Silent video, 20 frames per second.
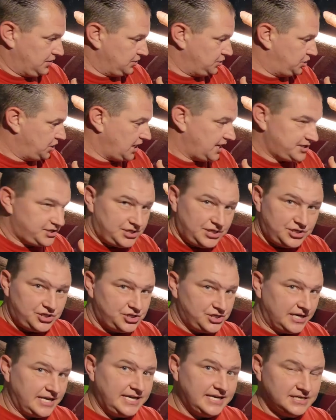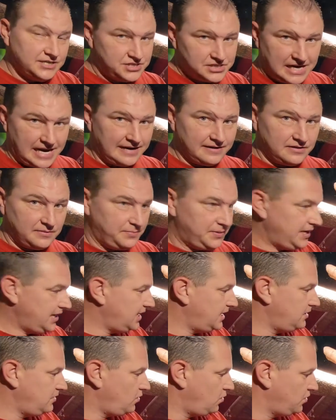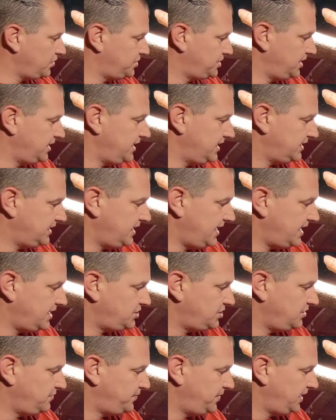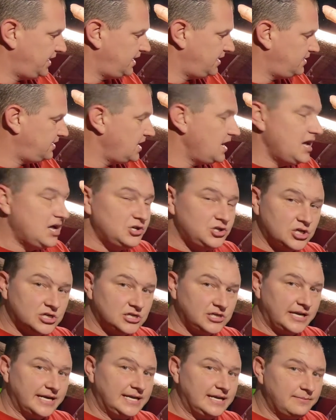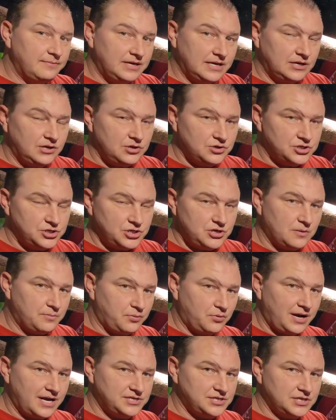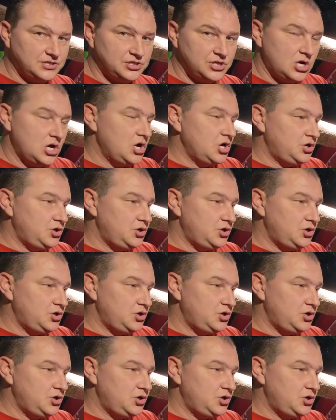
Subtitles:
just sitting inside of the pen or sitting at the edge of the pen, just letting him get used to your presence.